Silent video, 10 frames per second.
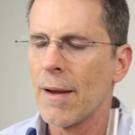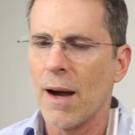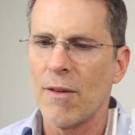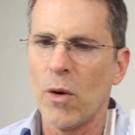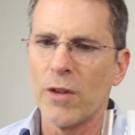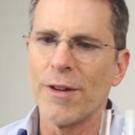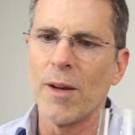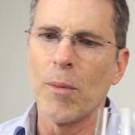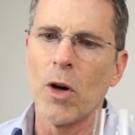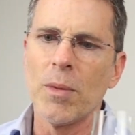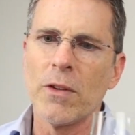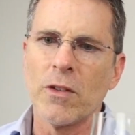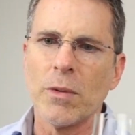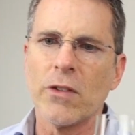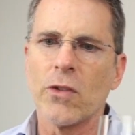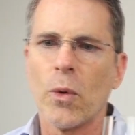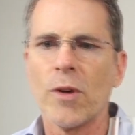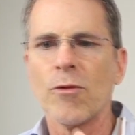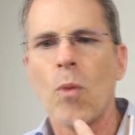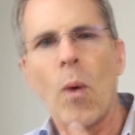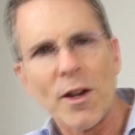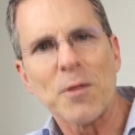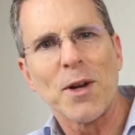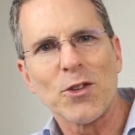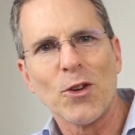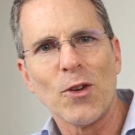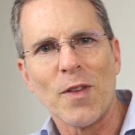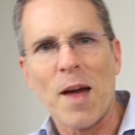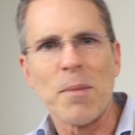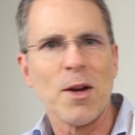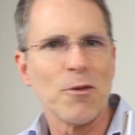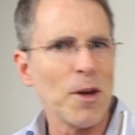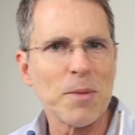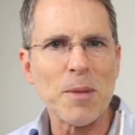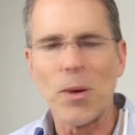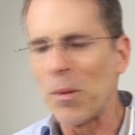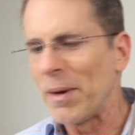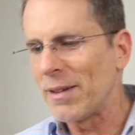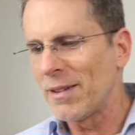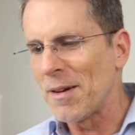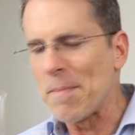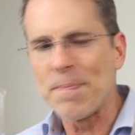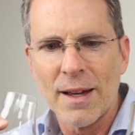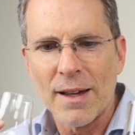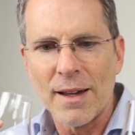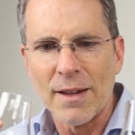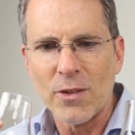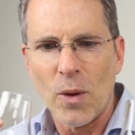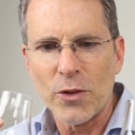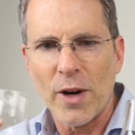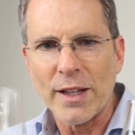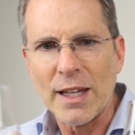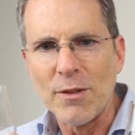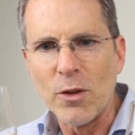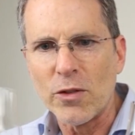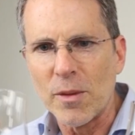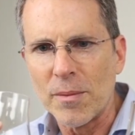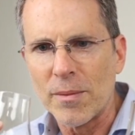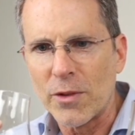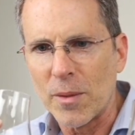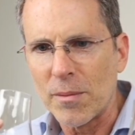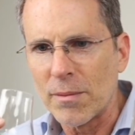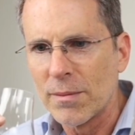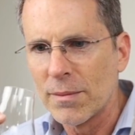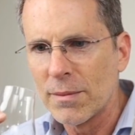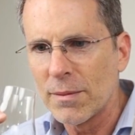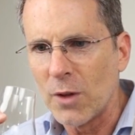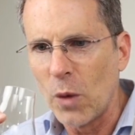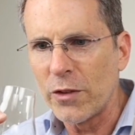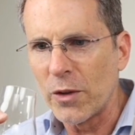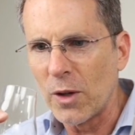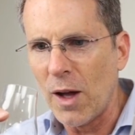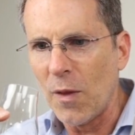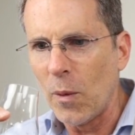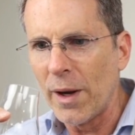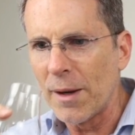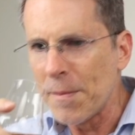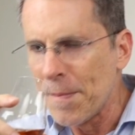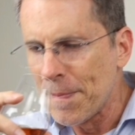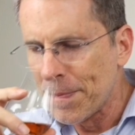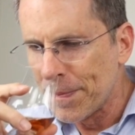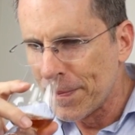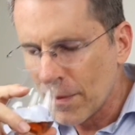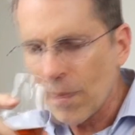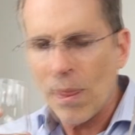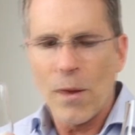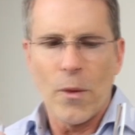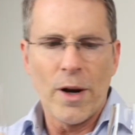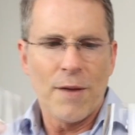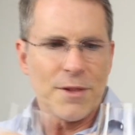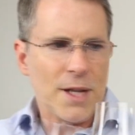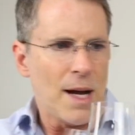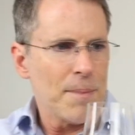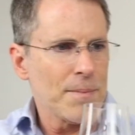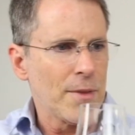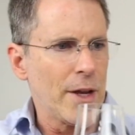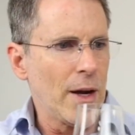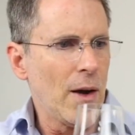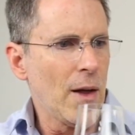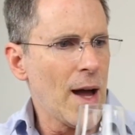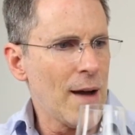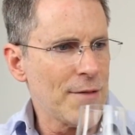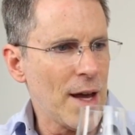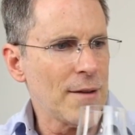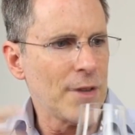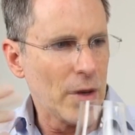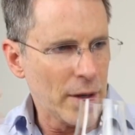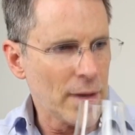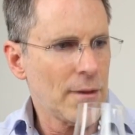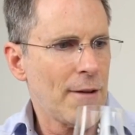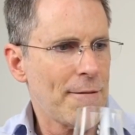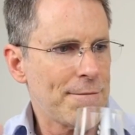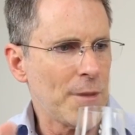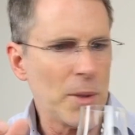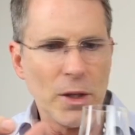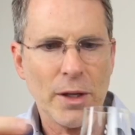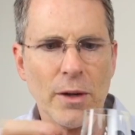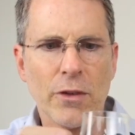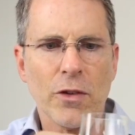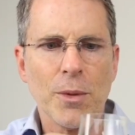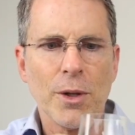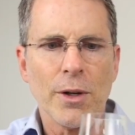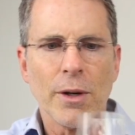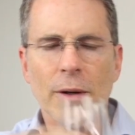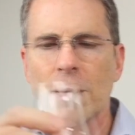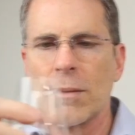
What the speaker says: I've always found bourbons to be sort of one-dimensional, and that may offend people, but so I'll try to give you some notes here along the way. Right off the top, they all have that very familiar, similar